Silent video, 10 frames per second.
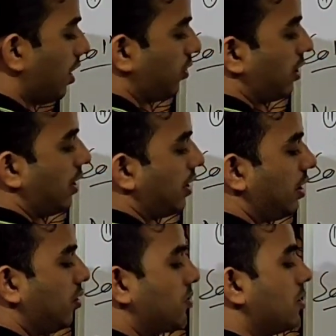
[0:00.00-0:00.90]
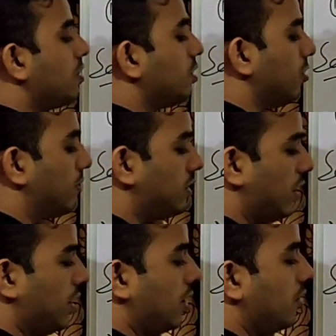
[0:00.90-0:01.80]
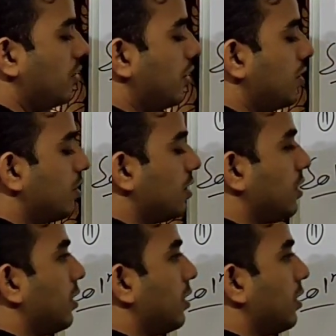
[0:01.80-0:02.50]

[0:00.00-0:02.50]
Now 13 into 6 is how much? 13 into 6,